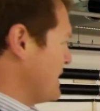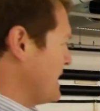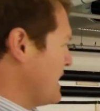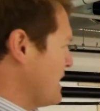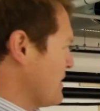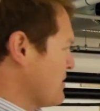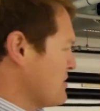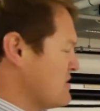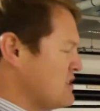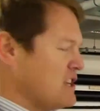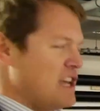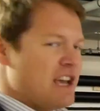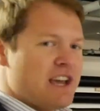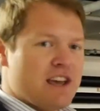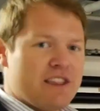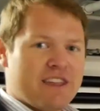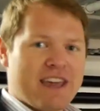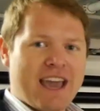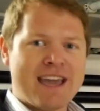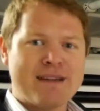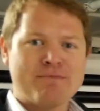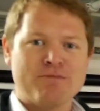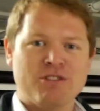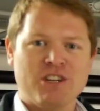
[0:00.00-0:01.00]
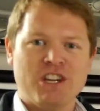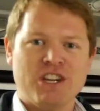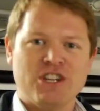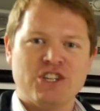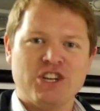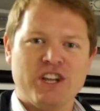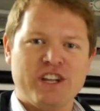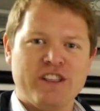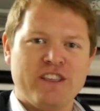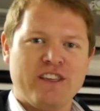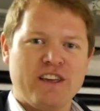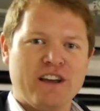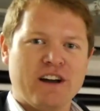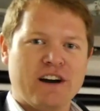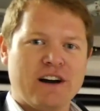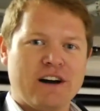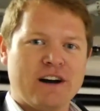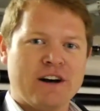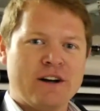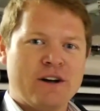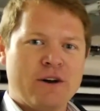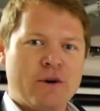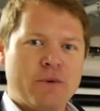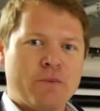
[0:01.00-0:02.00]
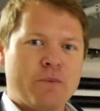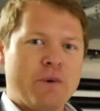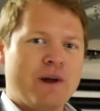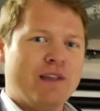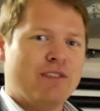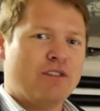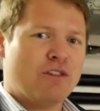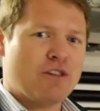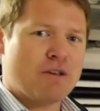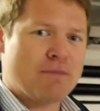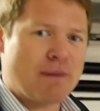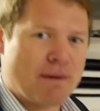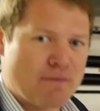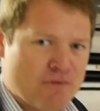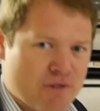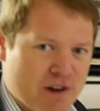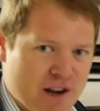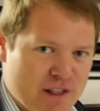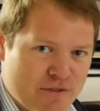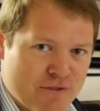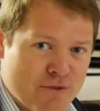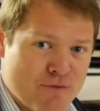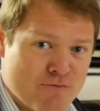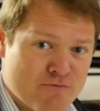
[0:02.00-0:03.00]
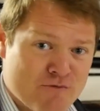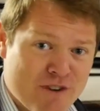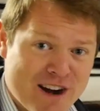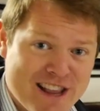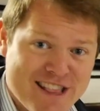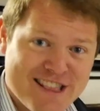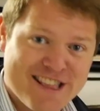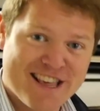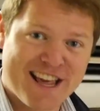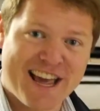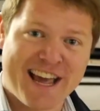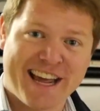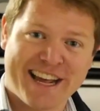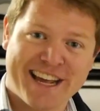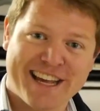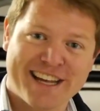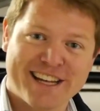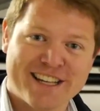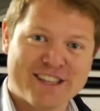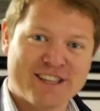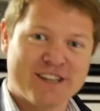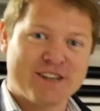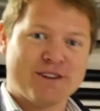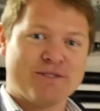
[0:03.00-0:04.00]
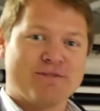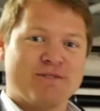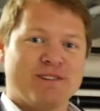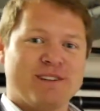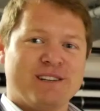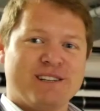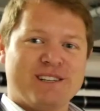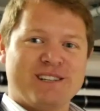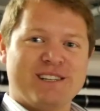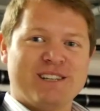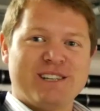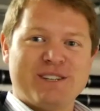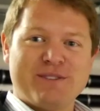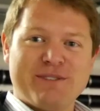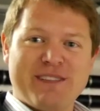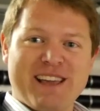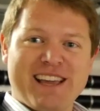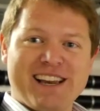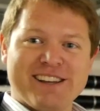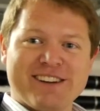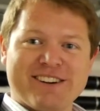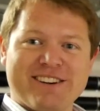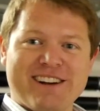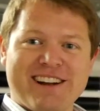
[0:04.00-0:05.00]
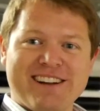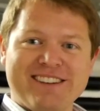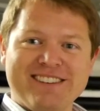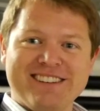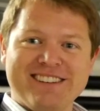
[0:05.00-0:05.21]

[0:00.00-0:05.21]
last year, the Amg Gt R, with some upgrades from Rentec. So, should we take a look around?